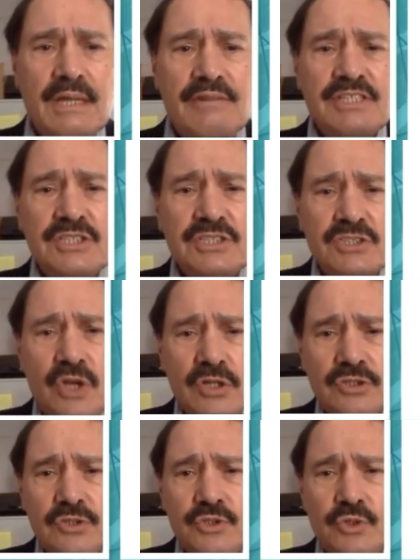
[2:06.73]
This is
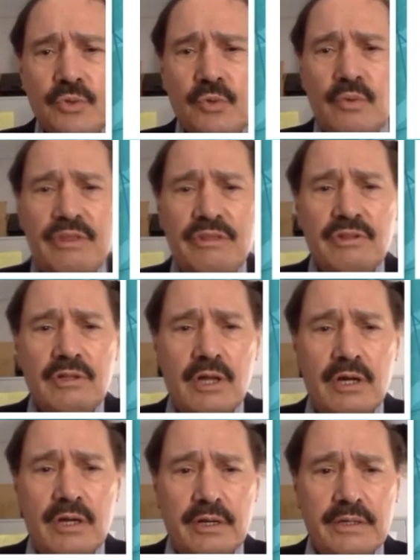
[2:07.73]
also true within the
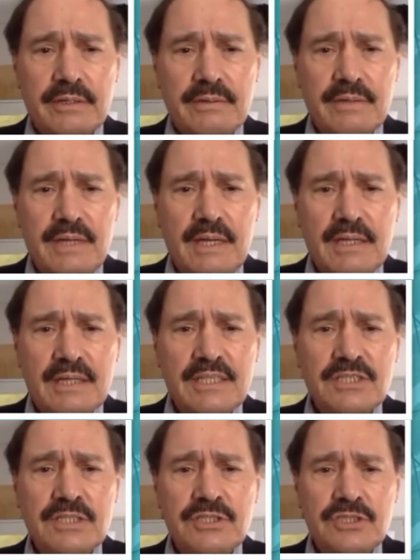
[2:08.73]
lung.
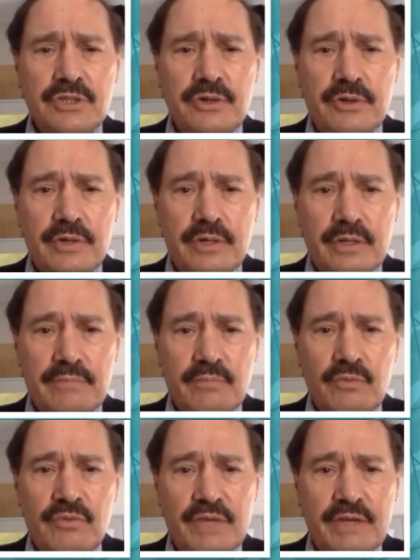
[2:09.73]
Let's consider
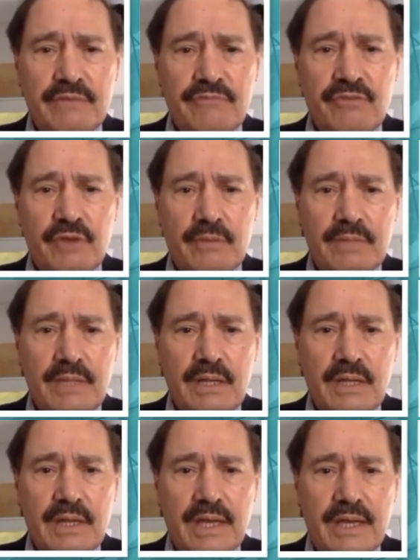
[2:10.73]
moving from
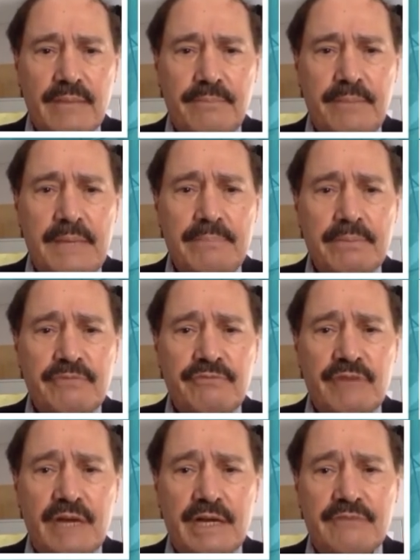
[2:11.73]
a PEEP of
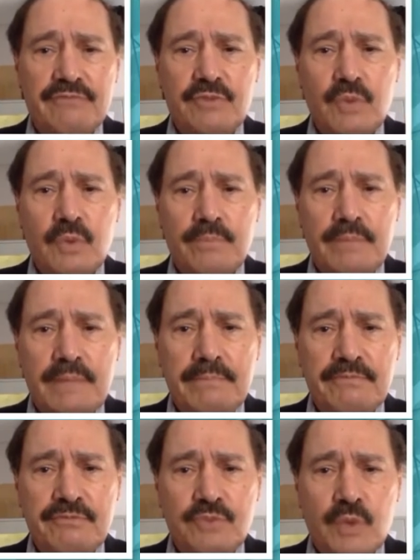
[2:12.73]
5 to a PEEP
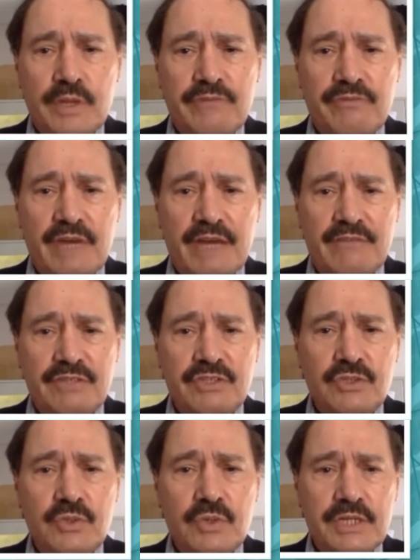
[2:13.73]
of 25 in
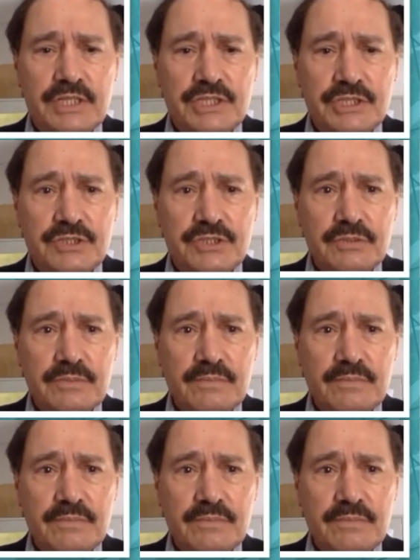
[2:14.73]
two conditions.